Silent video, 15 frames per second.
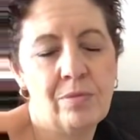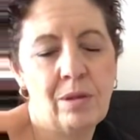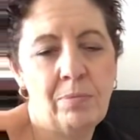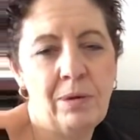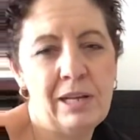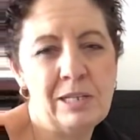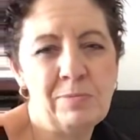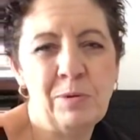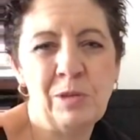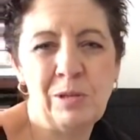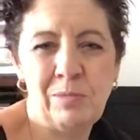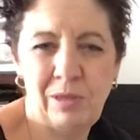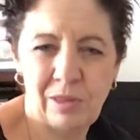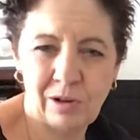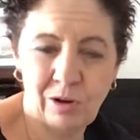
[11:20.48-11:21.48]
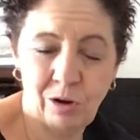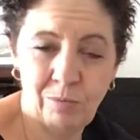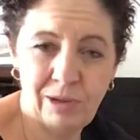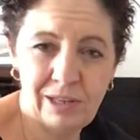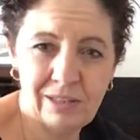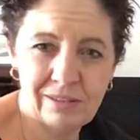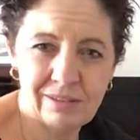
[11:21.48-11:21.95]
please put them in the
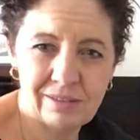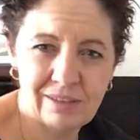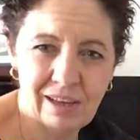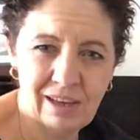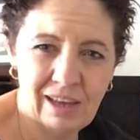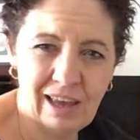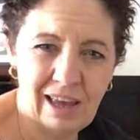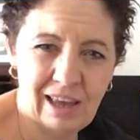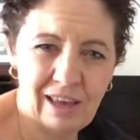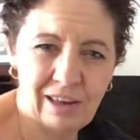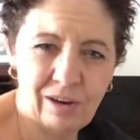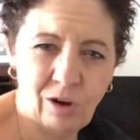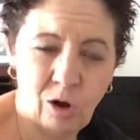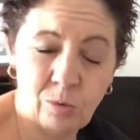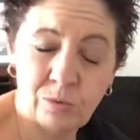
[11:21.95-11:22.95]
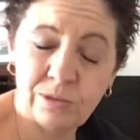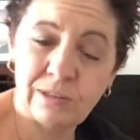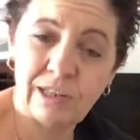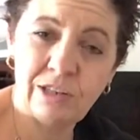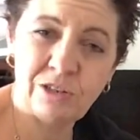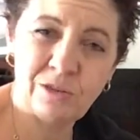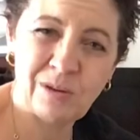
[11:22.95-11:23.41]
comments, and I will
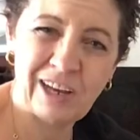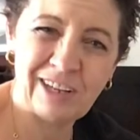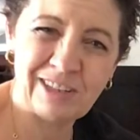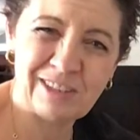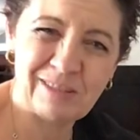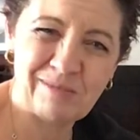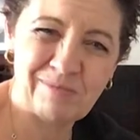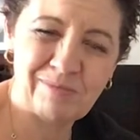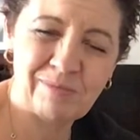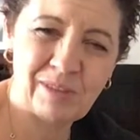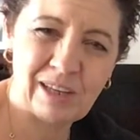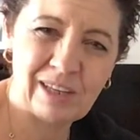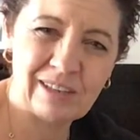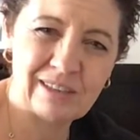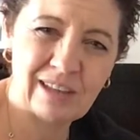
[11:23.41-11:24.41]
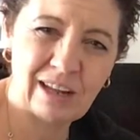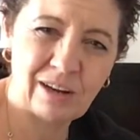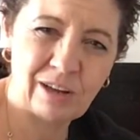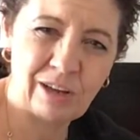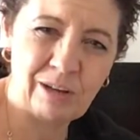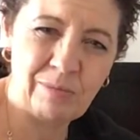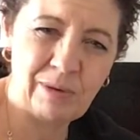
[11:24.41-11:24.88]
send you out some things that are
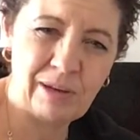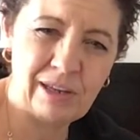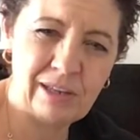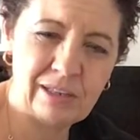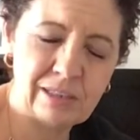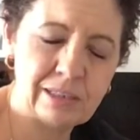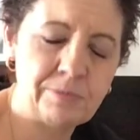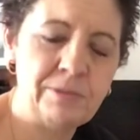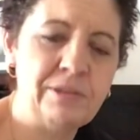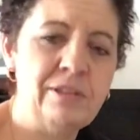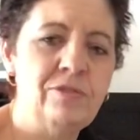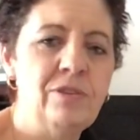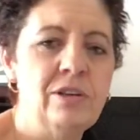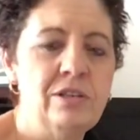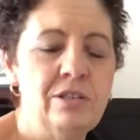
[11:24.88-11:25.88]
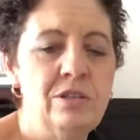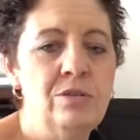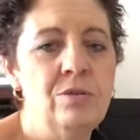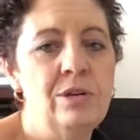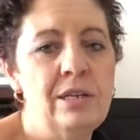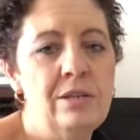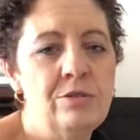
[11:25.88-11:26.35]
going to be specific to
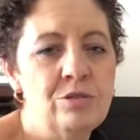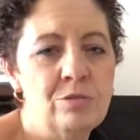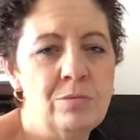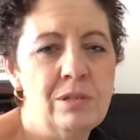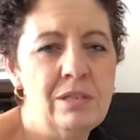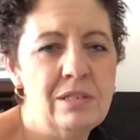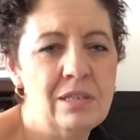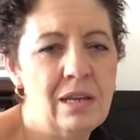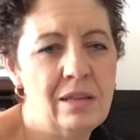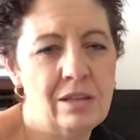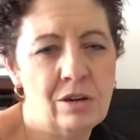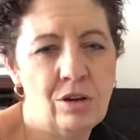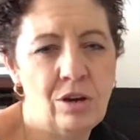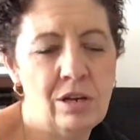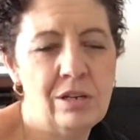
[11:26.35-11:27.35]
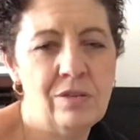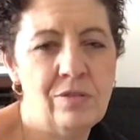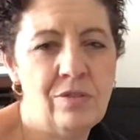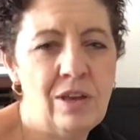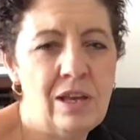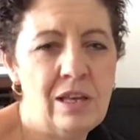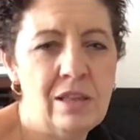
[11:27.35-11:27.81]
your instrument and the kind
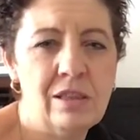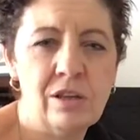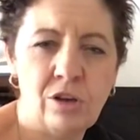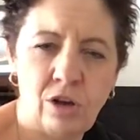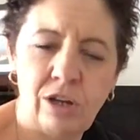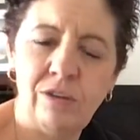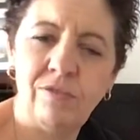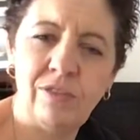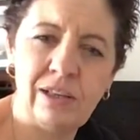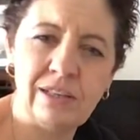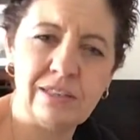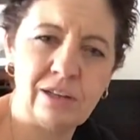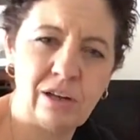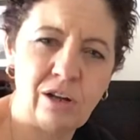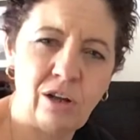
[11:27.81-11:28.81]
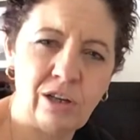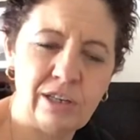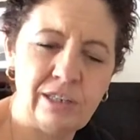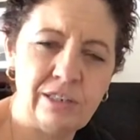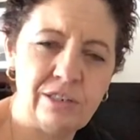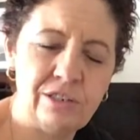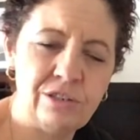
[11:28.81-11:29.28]
of things that I'd like
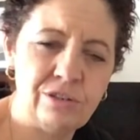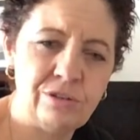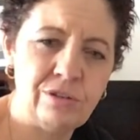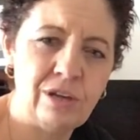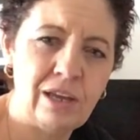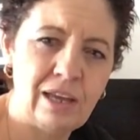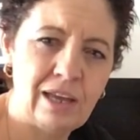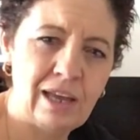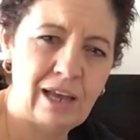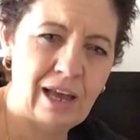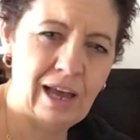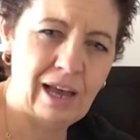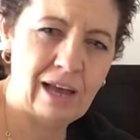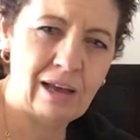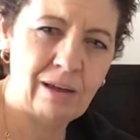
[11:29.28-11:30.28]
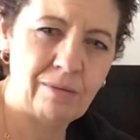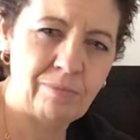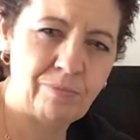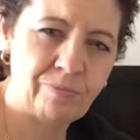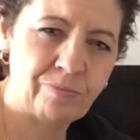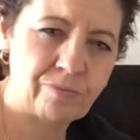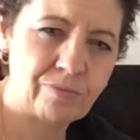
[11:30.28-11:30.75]
you to do
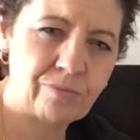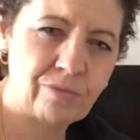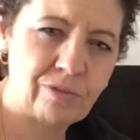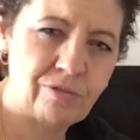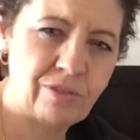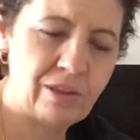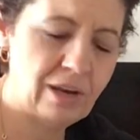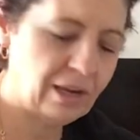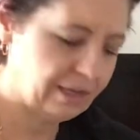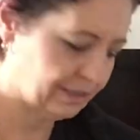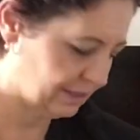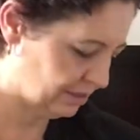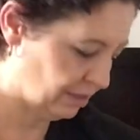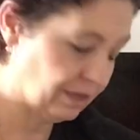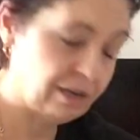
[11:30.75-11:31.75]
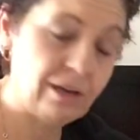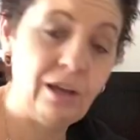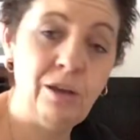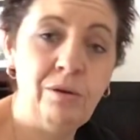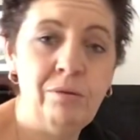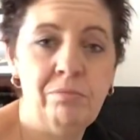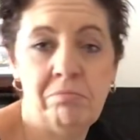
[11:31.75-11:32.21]
for the next, I don't
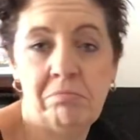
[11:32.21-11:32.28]
know,